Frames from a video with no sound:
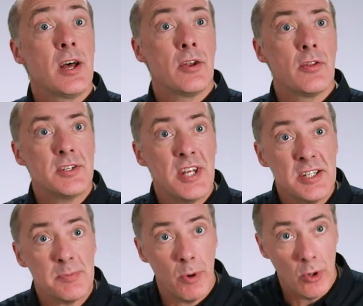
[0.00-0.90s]
start on the
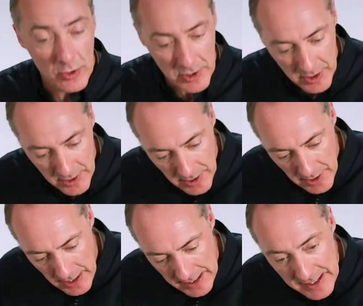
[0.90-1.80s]
test port
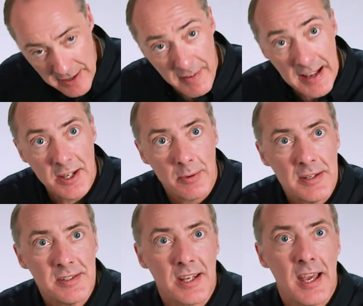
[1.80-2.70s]
and it
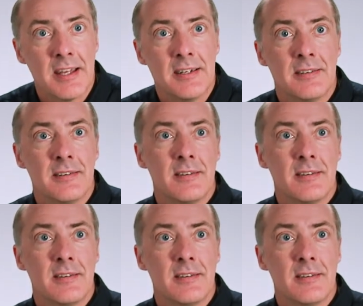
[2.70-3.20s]
evacuates again.